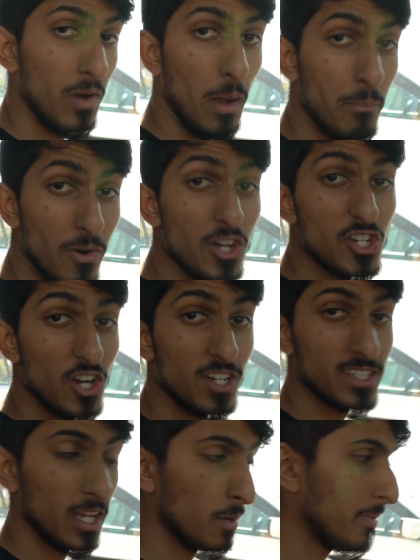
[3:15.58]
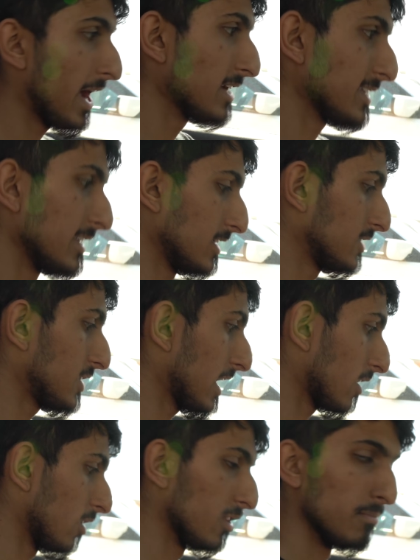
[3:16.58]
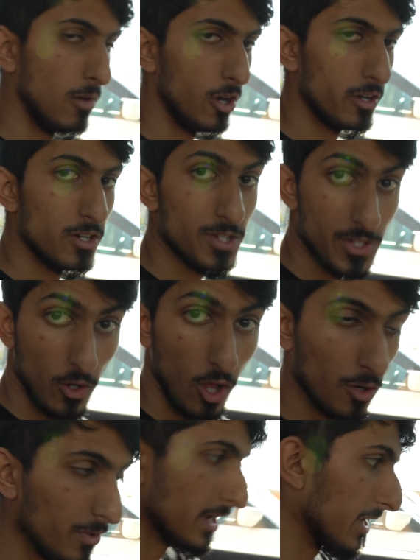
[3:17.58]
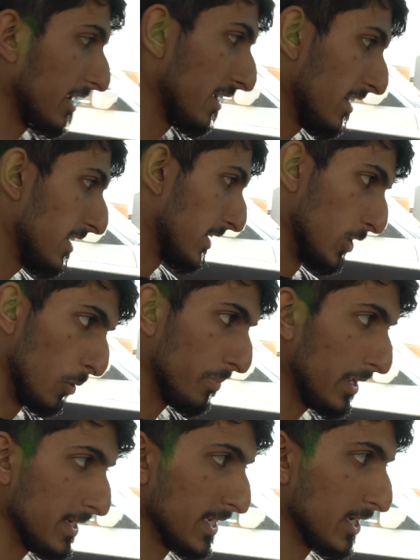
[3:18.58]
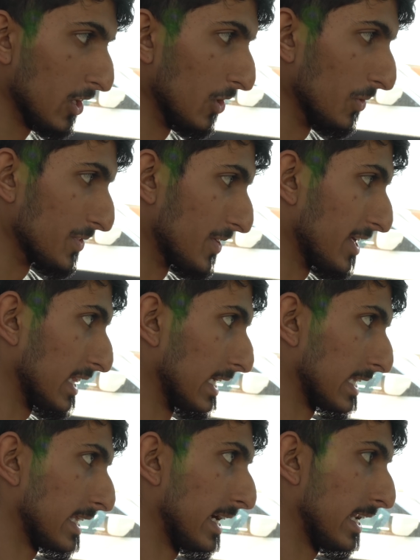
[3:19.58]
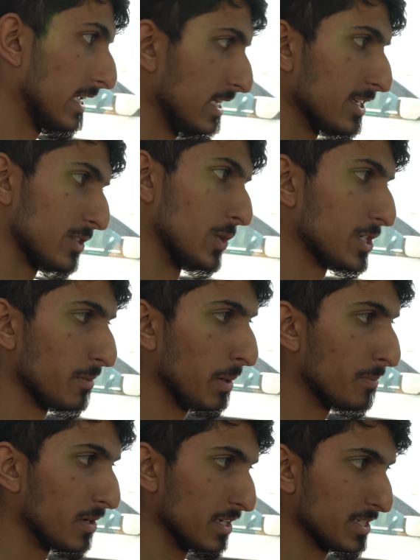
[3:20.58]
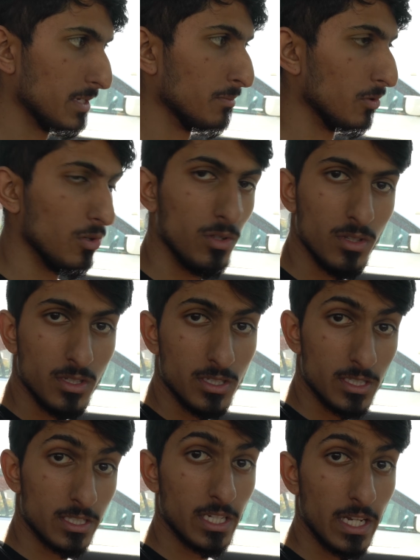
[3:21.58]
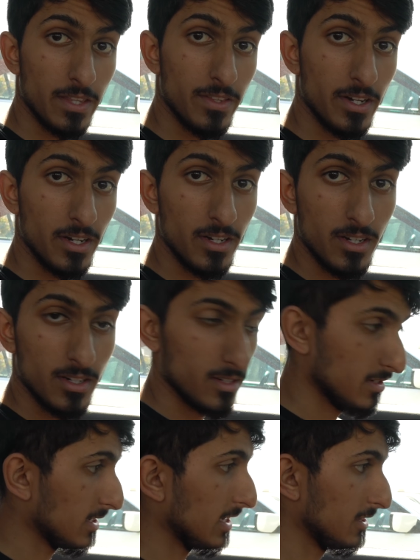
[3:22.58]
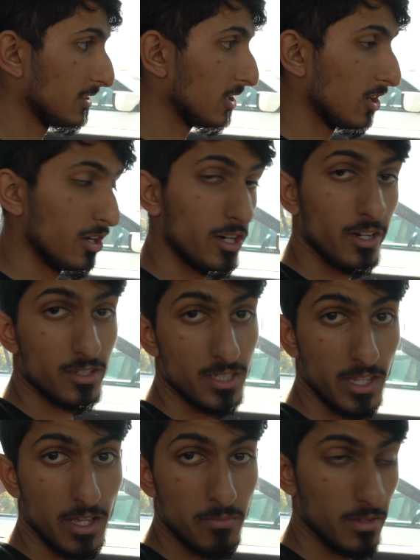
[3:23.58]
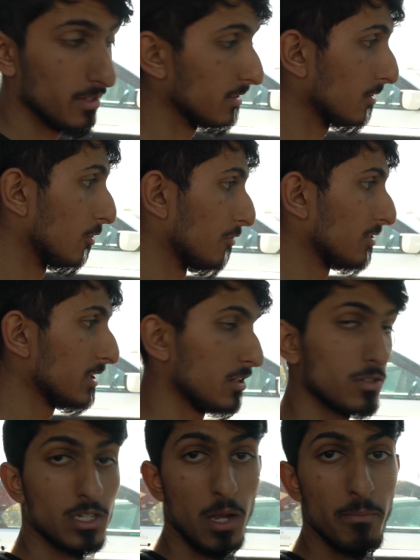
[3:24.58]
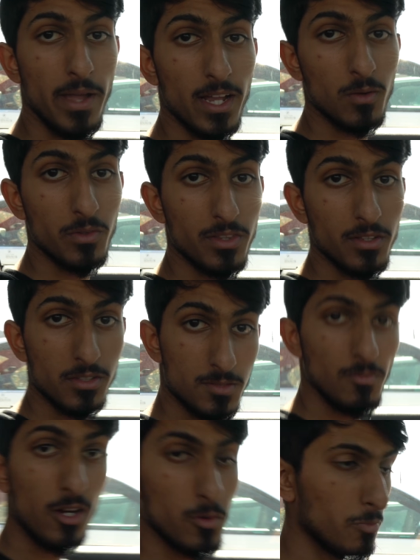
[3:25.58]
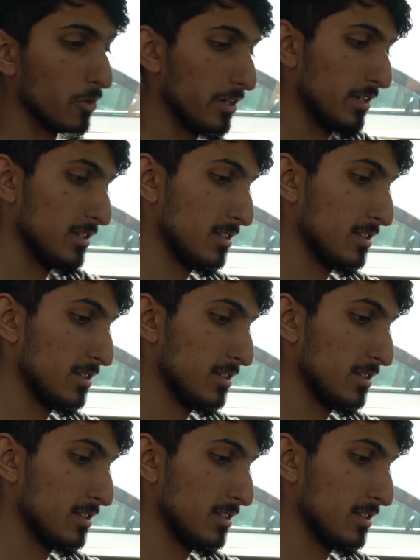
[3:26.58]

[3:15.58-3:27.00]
I'm pretty sure it's gonna pass. I did check all the monitors, they're all ready. No pending codes or anything like that. So it should be pretty simple. Just get in there, get the car to them, and hopefully they'll come back with the smog report.